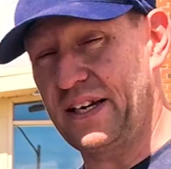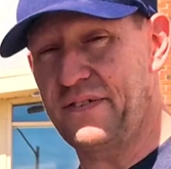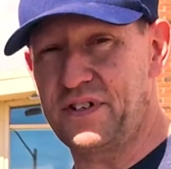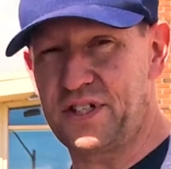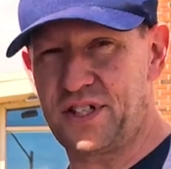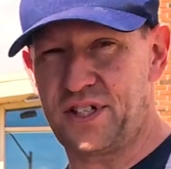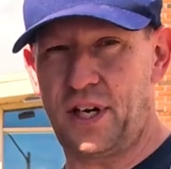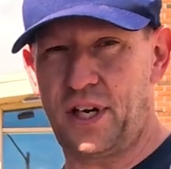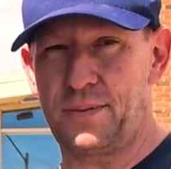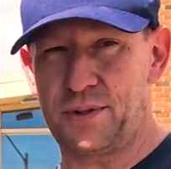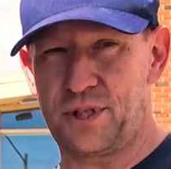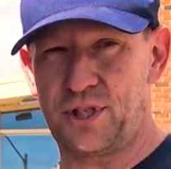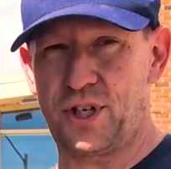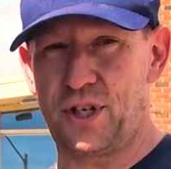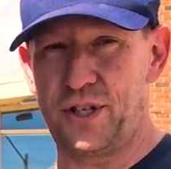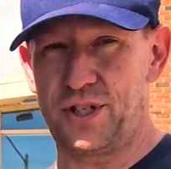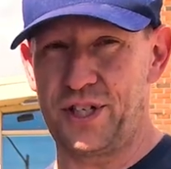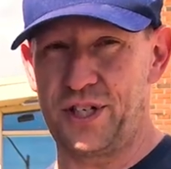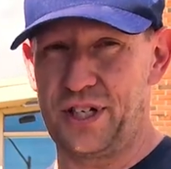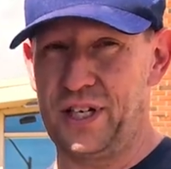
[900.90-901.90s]
if it stops
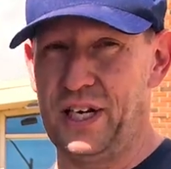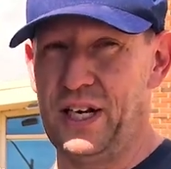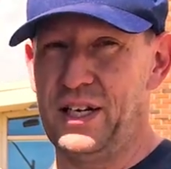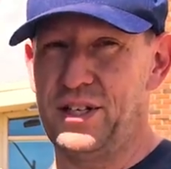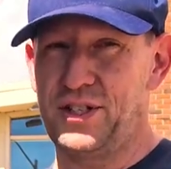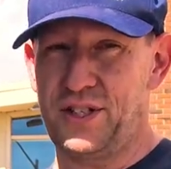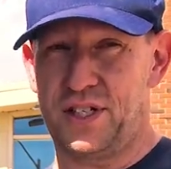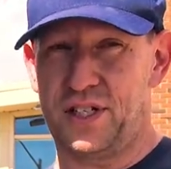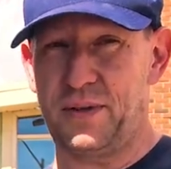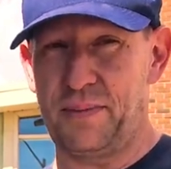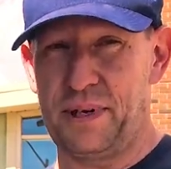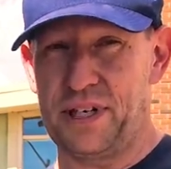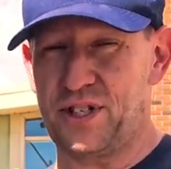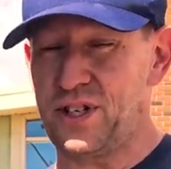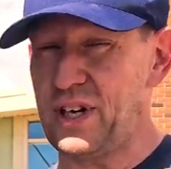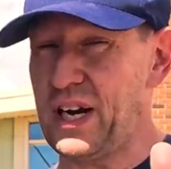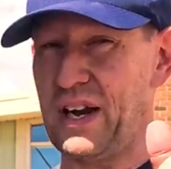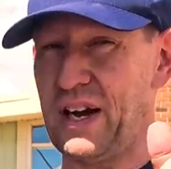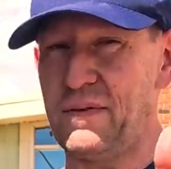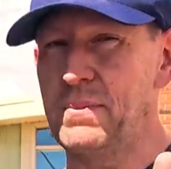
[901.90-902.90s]
charging just to make sure
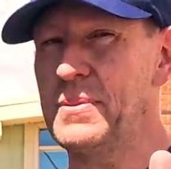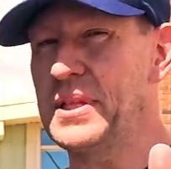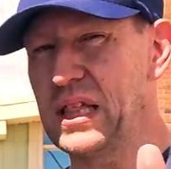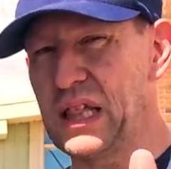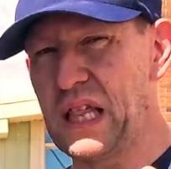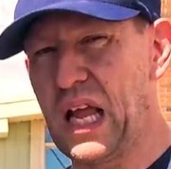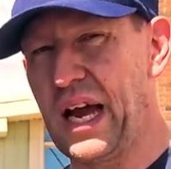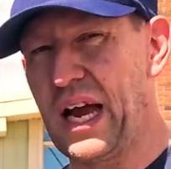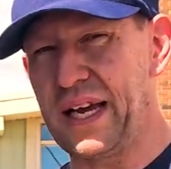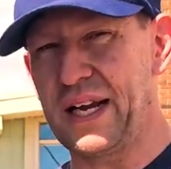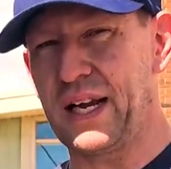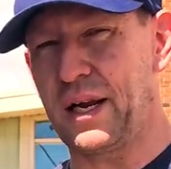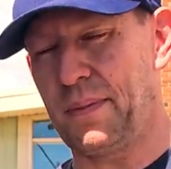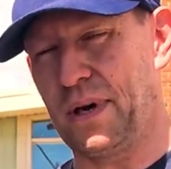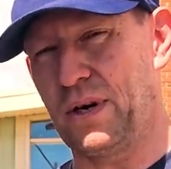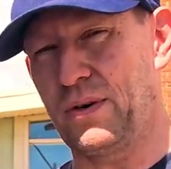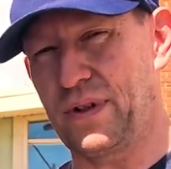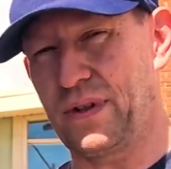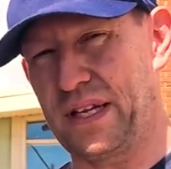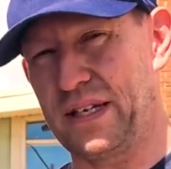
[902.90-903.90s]
I haven't been lying
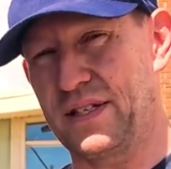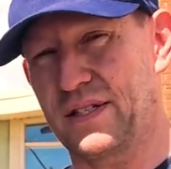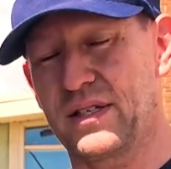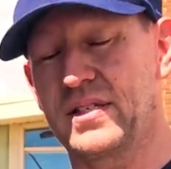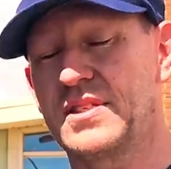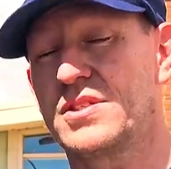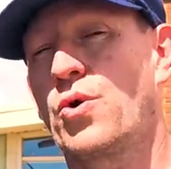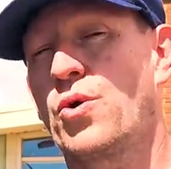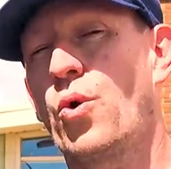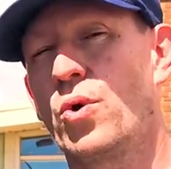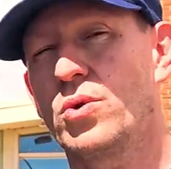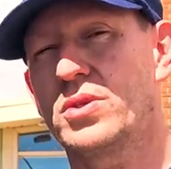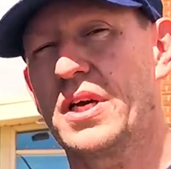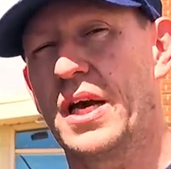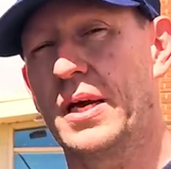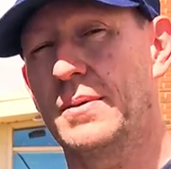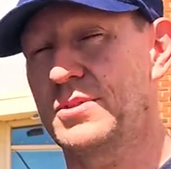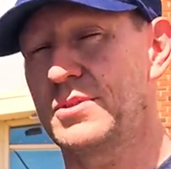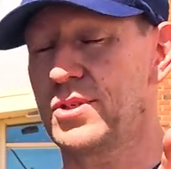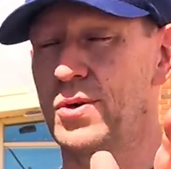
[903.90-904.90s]
about this this whole
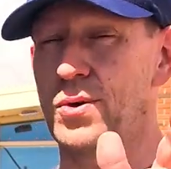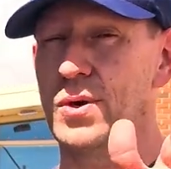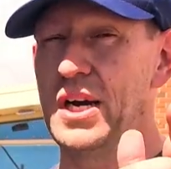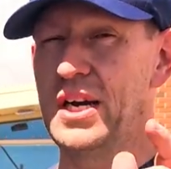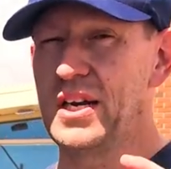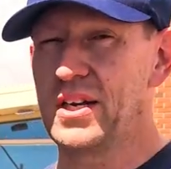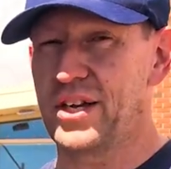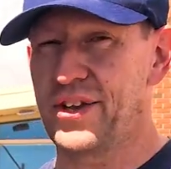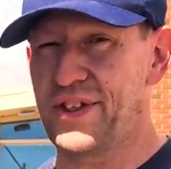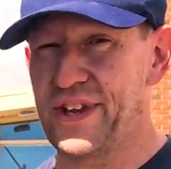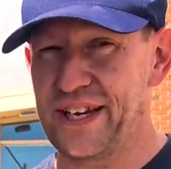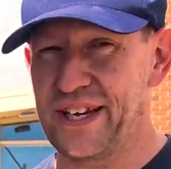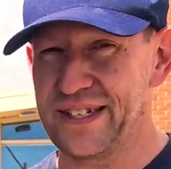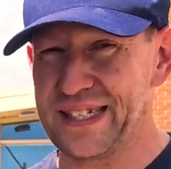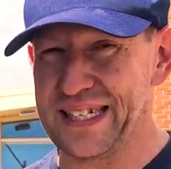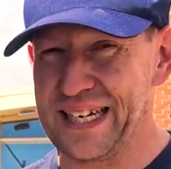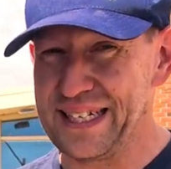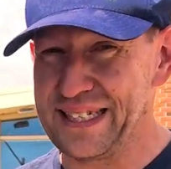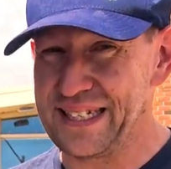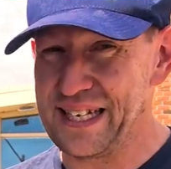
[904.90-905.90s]
time. So good thing you
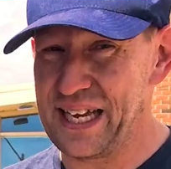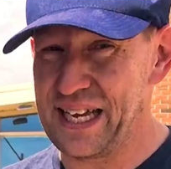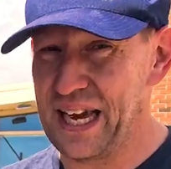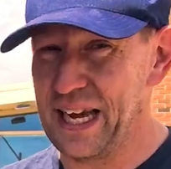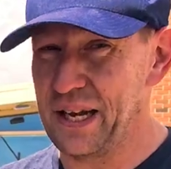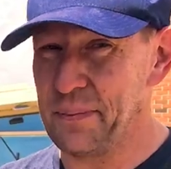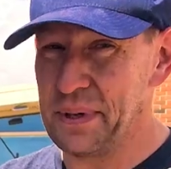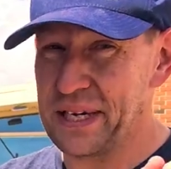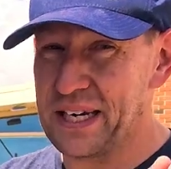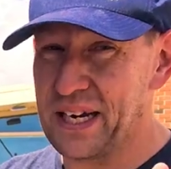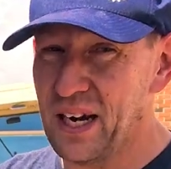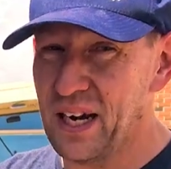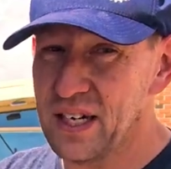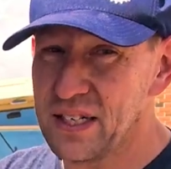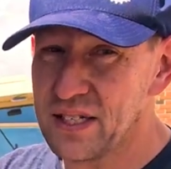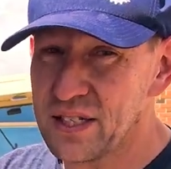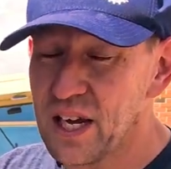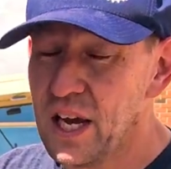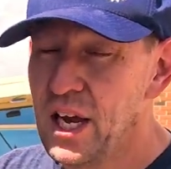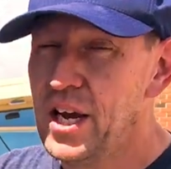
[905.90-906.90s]
stayed to the end
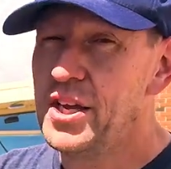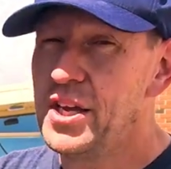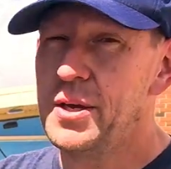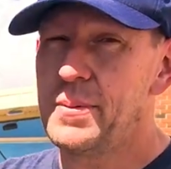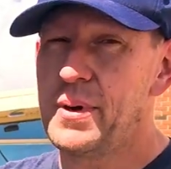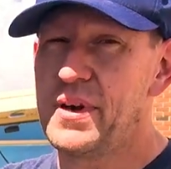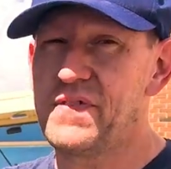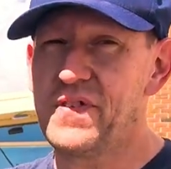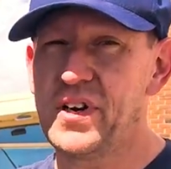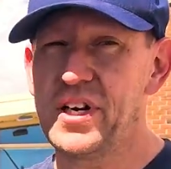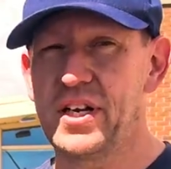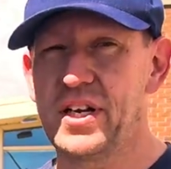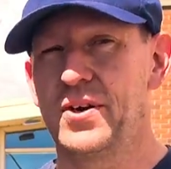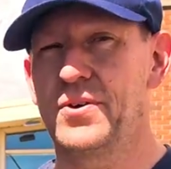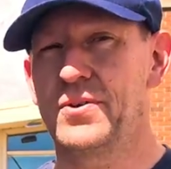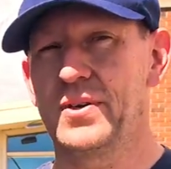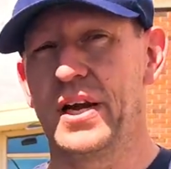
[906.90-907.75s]
because you might find out